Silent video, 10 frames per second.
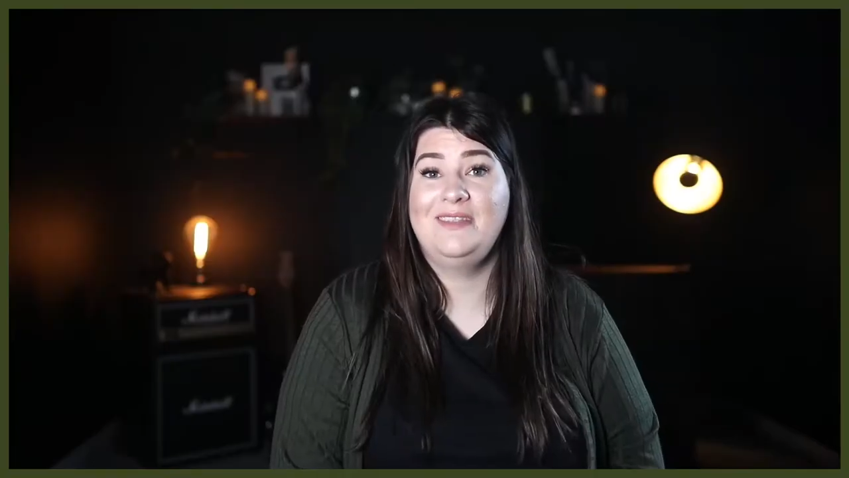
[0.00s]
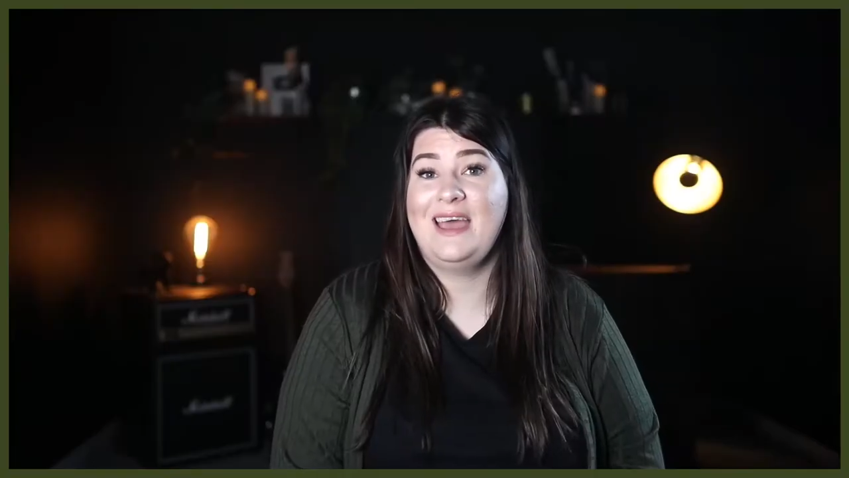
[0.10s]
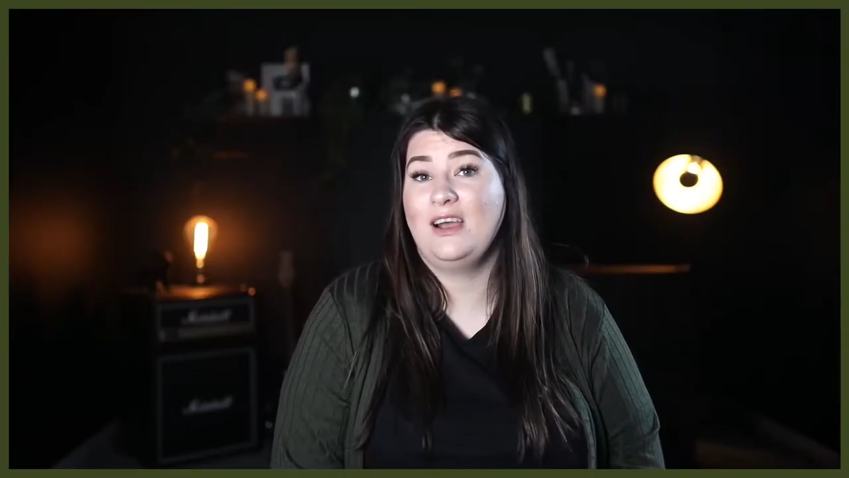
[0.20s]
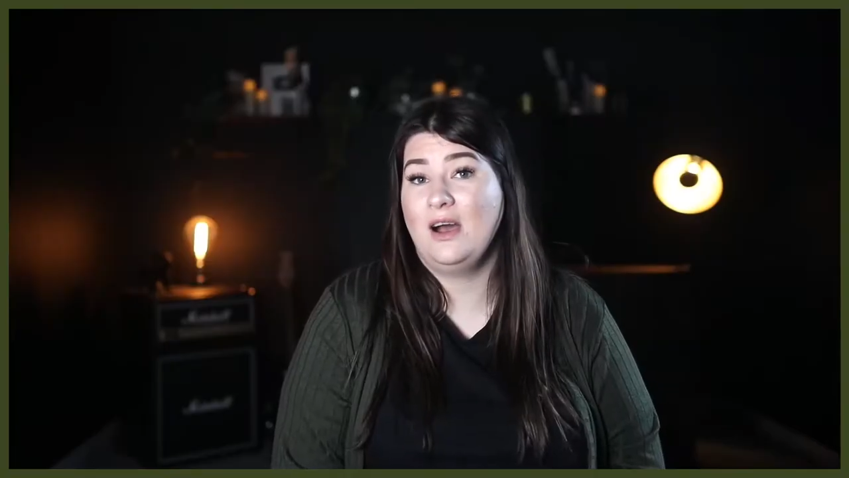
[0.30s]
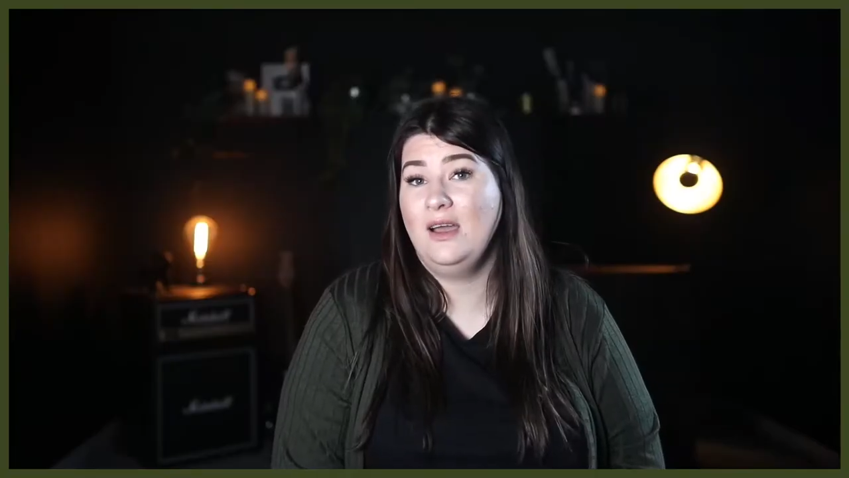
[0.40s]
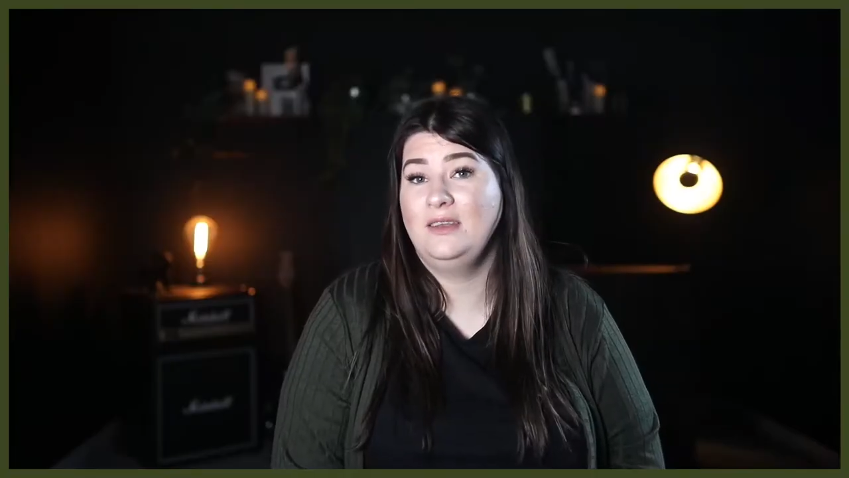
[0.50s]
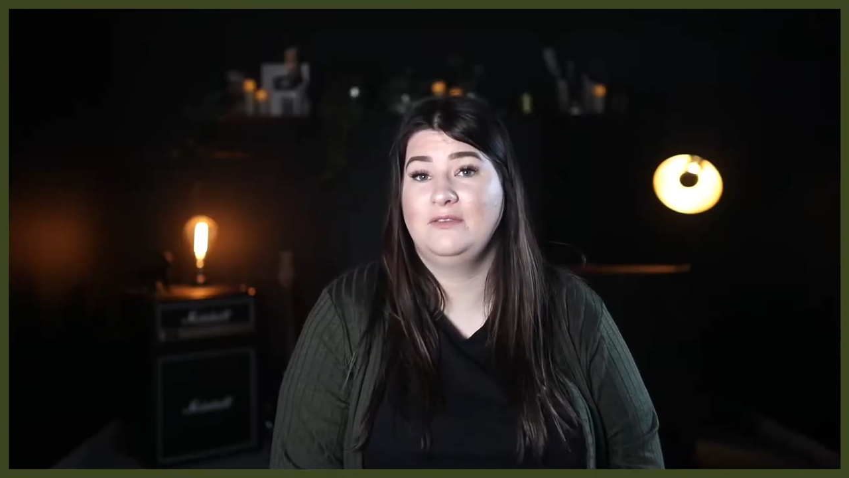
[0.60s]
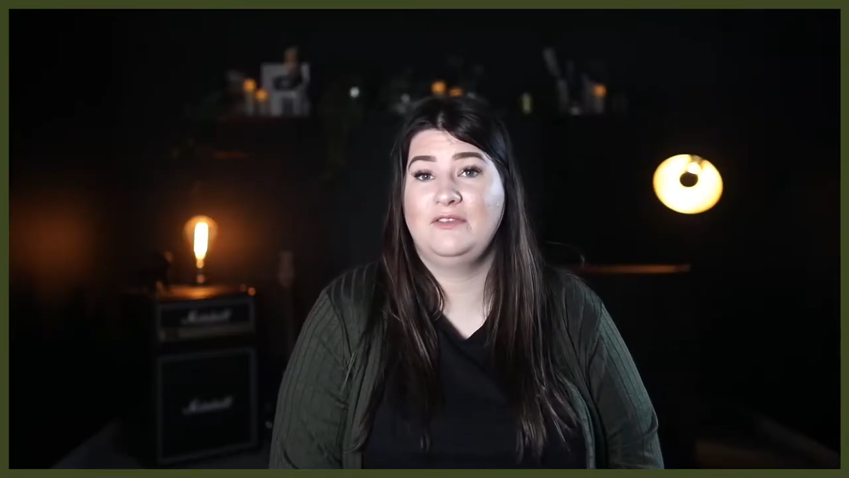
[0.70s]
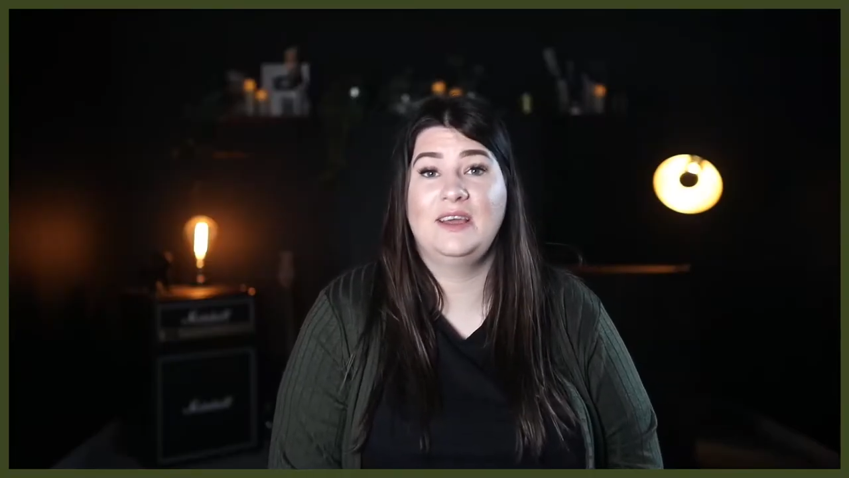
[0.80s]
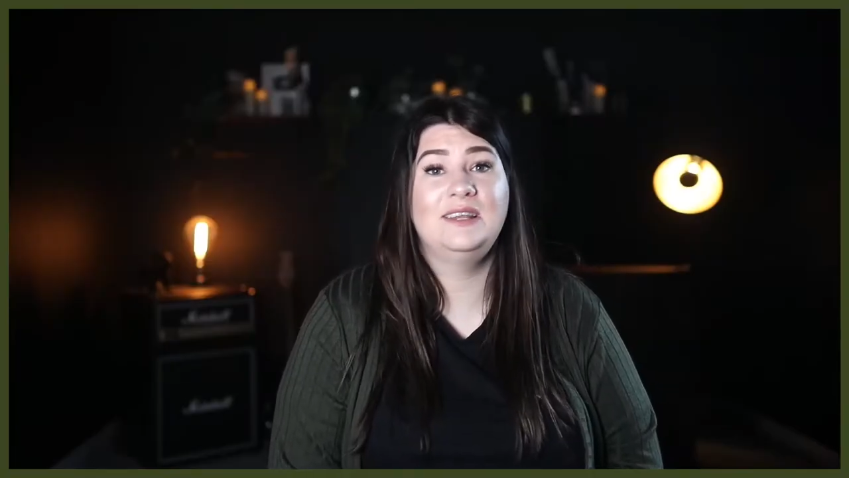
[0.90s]
they're kind
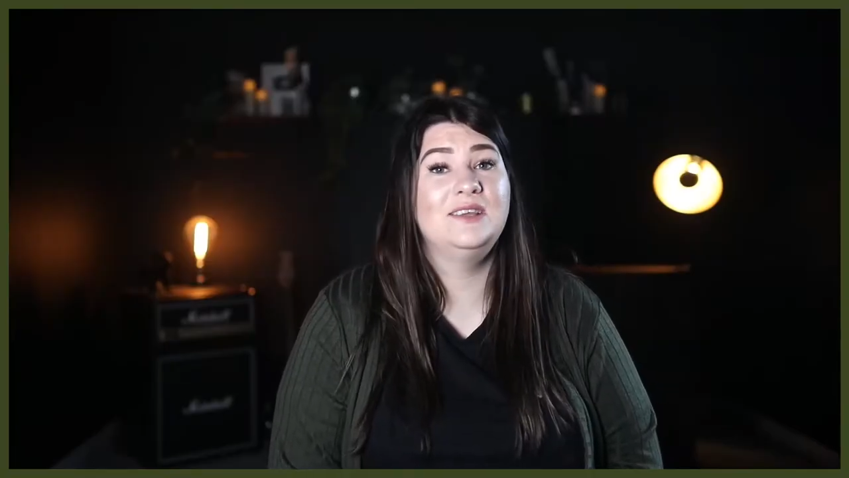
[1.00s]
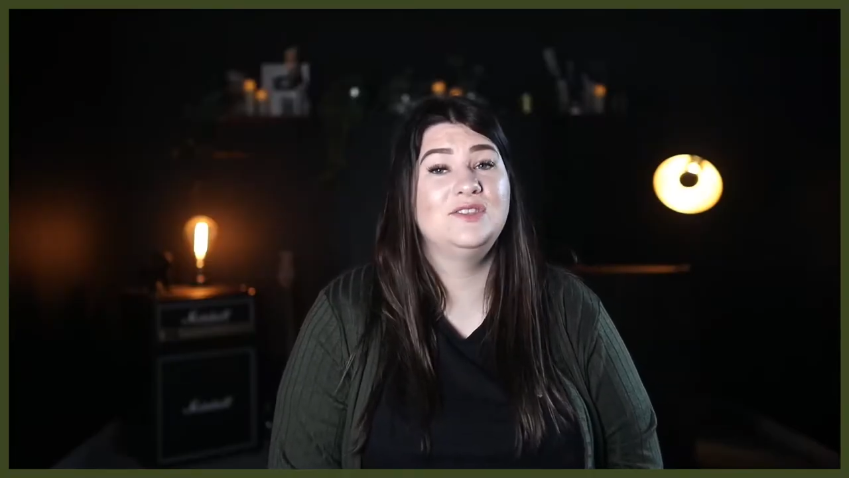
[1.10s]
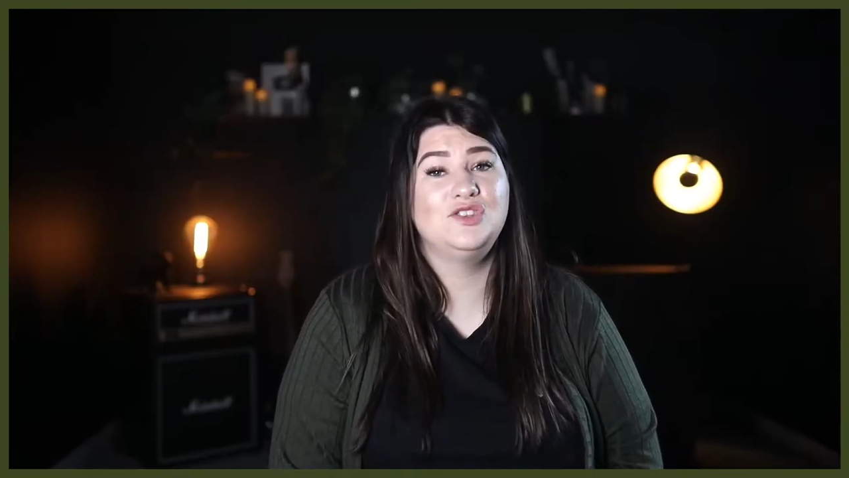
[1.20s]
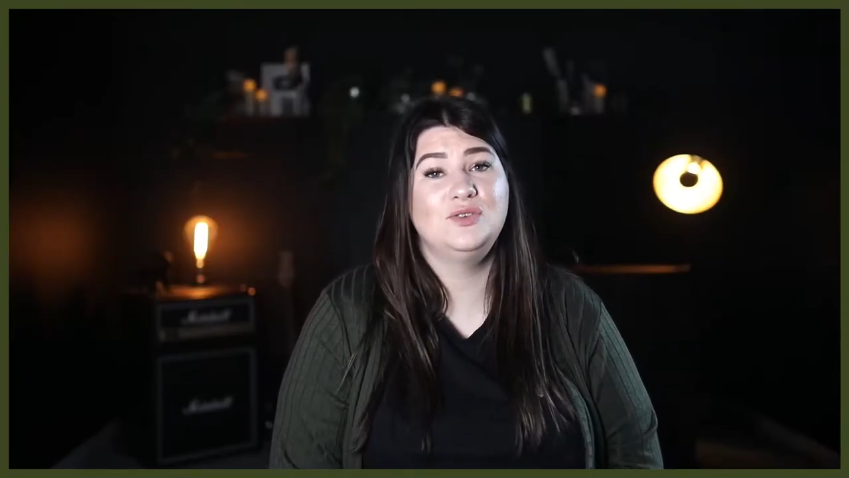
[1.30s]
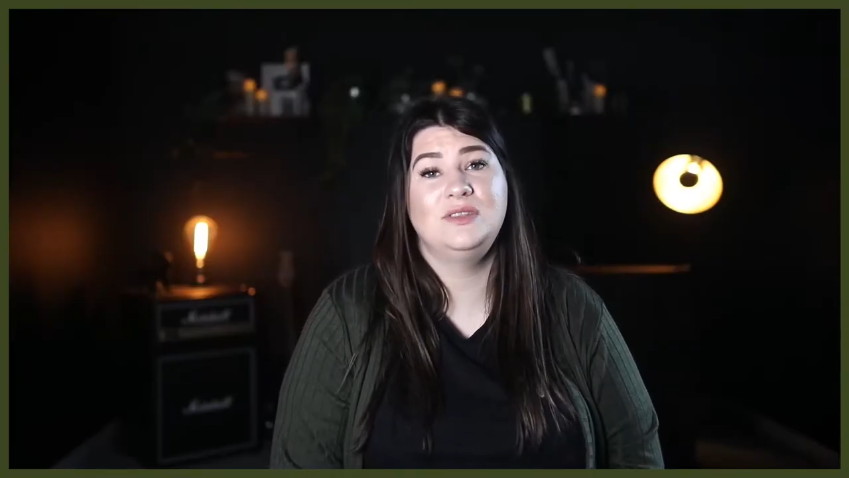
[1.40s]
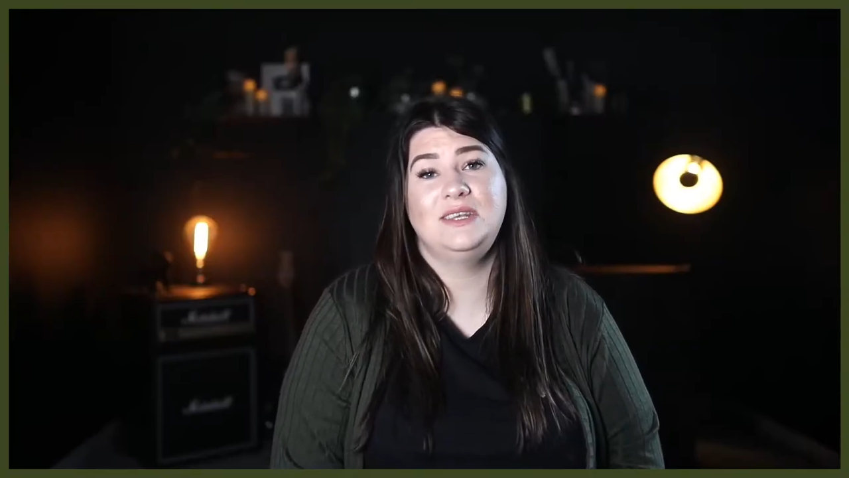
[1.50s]
and friendly, and suit the